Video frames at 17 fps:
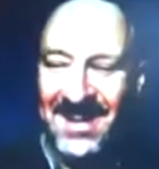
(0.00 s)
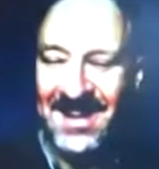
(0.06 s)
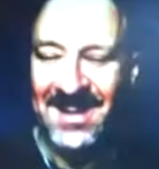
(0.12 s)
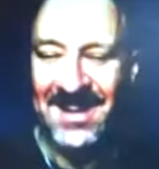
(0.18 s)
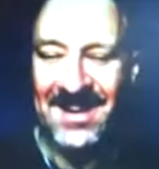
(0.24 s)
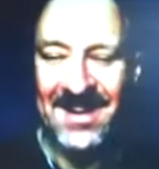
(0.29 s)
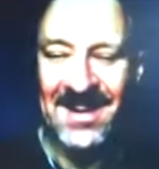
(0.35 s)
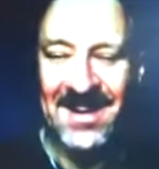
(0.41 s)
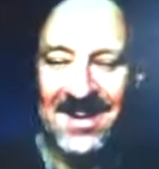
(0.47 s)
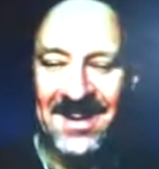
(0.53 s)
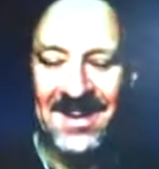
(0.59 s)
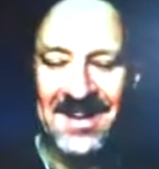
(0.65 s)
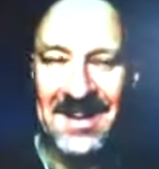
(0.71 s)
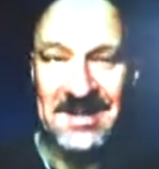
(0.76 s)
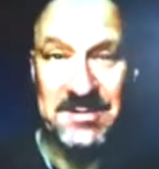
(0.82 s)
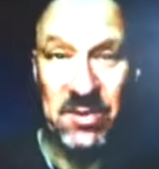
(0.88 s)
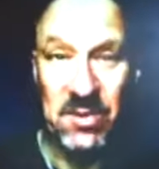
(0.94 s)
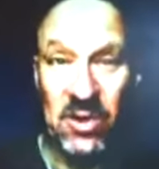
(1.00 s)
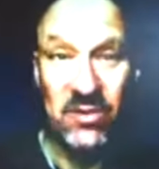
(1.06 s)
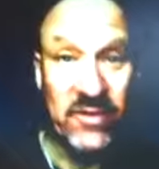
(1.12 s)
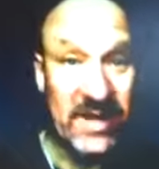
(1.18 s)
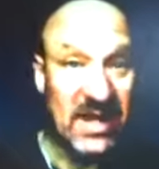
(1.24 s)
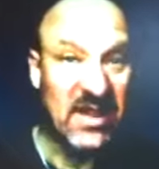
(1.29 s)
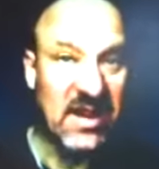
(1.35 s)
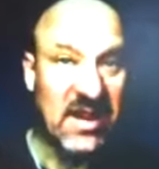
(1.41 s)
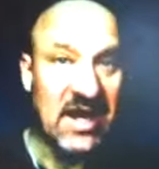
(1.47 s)
uh, it's more real
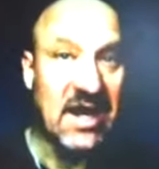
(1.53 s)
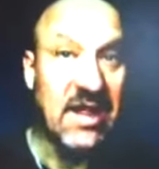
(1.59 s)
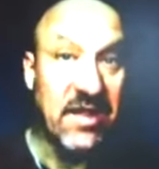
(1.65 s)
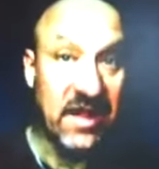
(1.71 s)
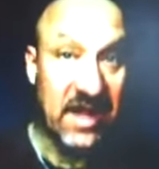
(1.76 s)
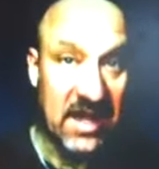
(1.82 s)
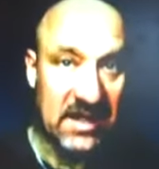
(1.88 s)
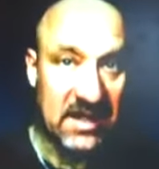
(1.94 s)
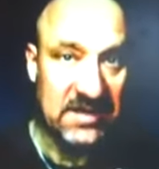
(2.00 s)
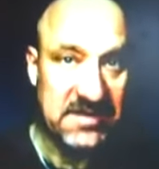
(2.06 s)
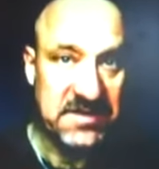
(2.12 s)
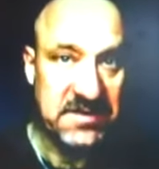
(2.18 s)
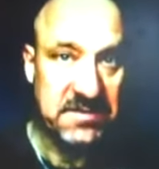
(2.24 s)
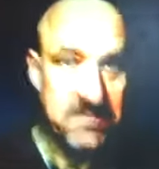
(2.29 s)
than anything else.